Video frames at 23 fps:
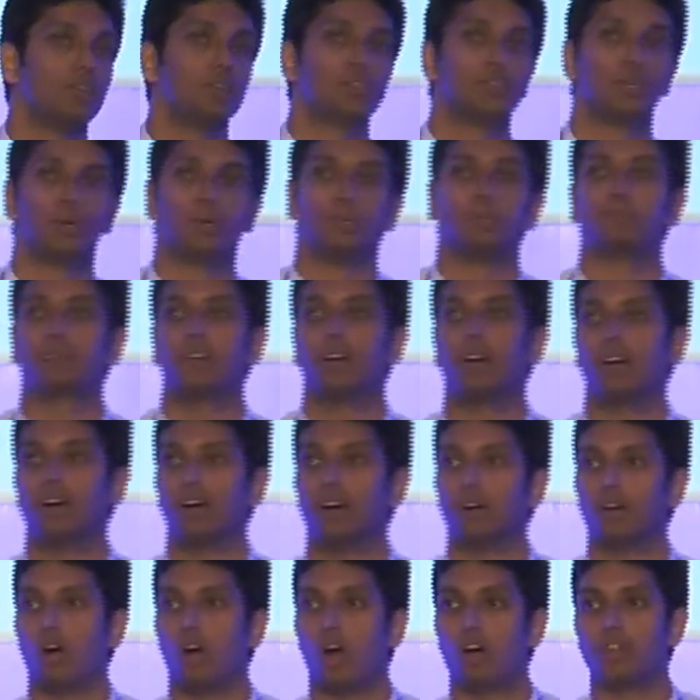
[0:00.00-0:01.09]
So
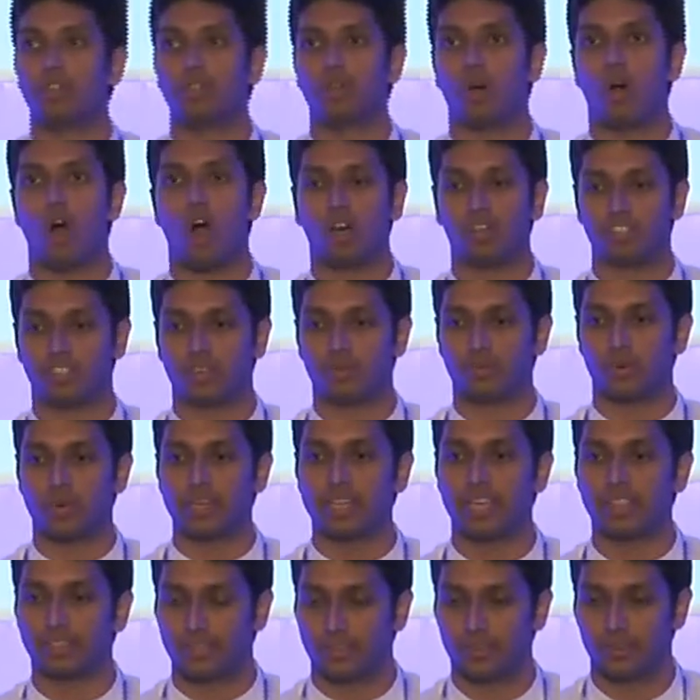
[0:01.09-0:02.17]
on August of
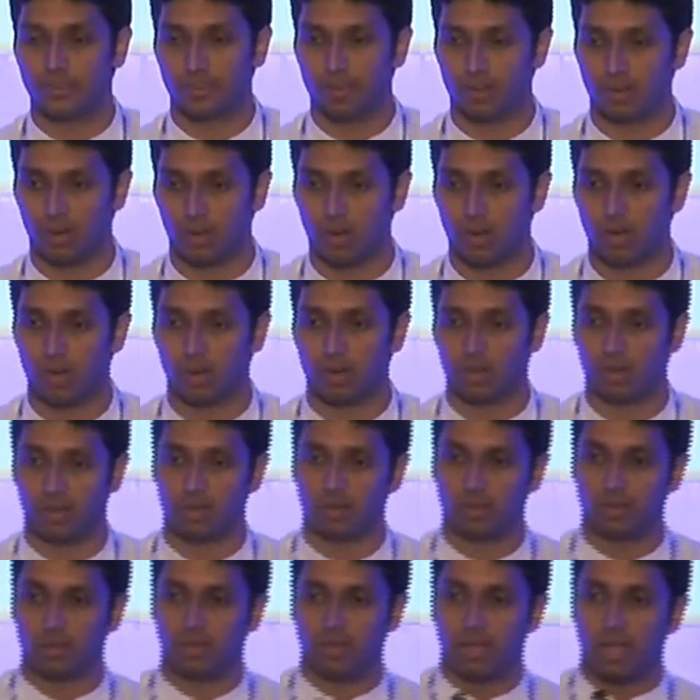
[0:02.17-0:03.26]
20th,
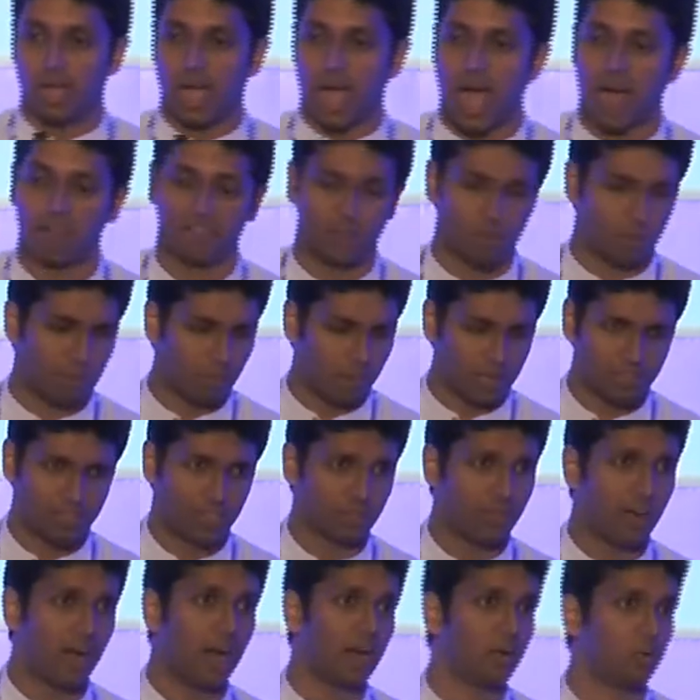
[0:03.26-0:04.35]
after months
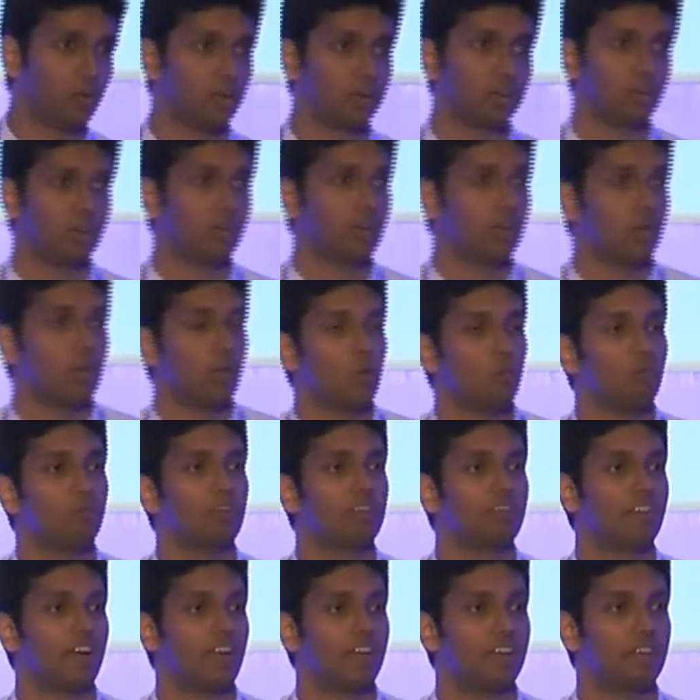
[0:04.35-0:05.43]
of hard work, we
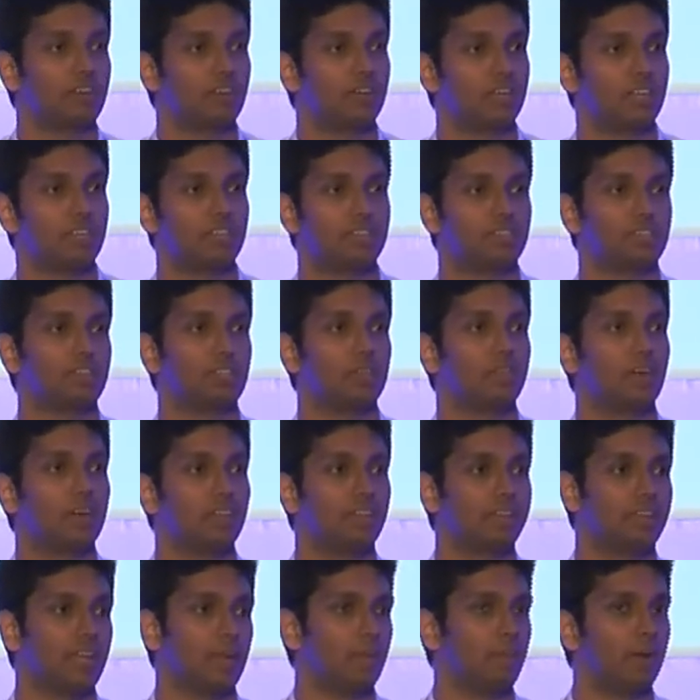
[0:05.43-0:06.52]
finally released Shiva
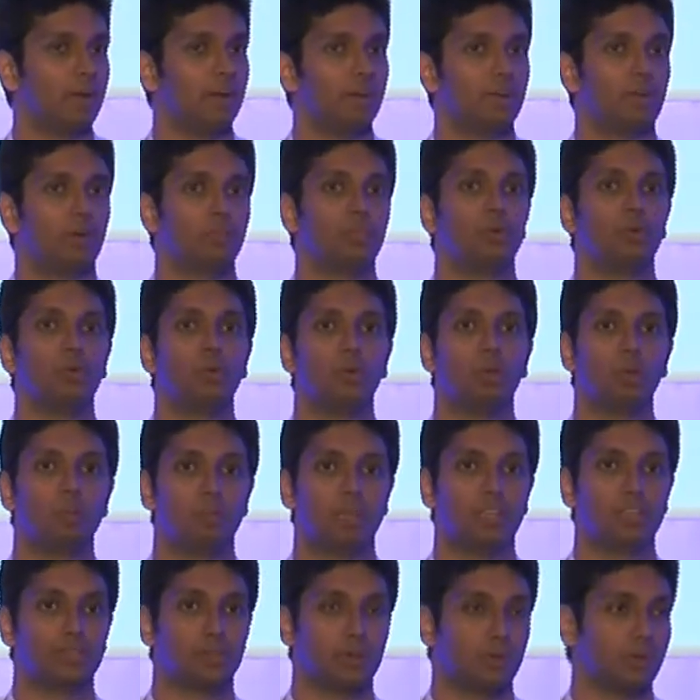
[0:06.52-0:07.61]
the Time Bender on the Google
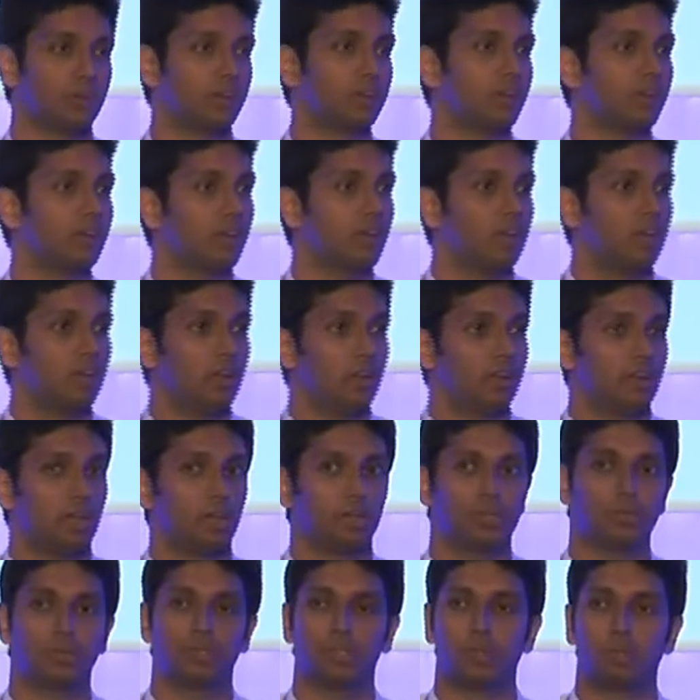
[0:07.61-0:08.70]
Play Store. Now
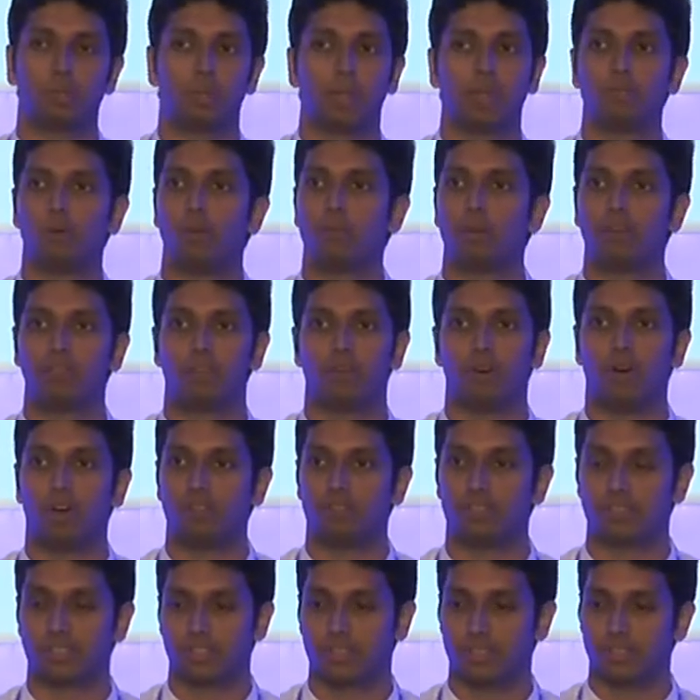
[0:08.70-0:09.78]
this was a big moment for all
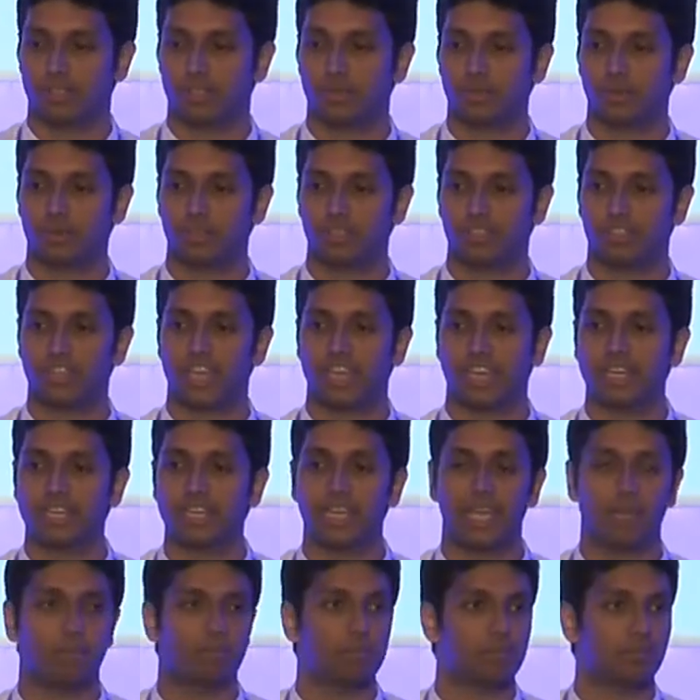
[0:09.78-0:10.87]
of us. This was the second
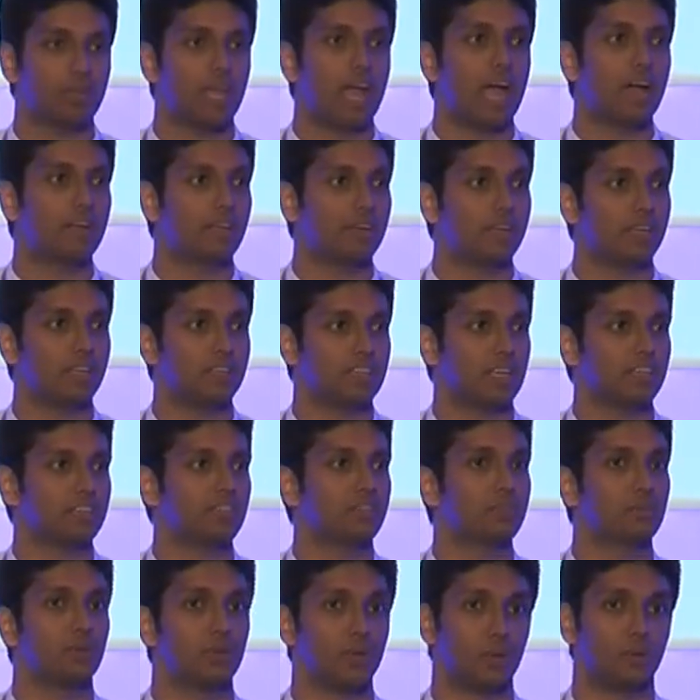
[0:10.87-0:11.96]
game which we had released as
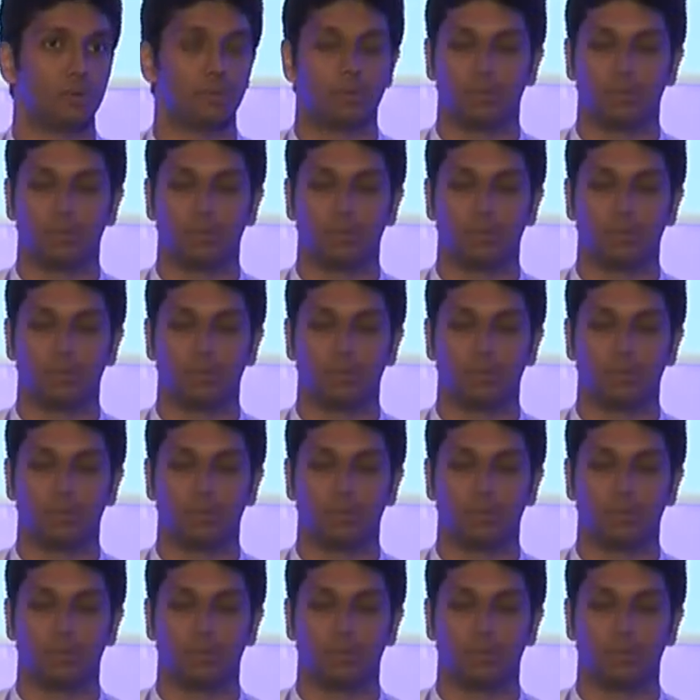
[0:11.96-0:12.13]
a studio.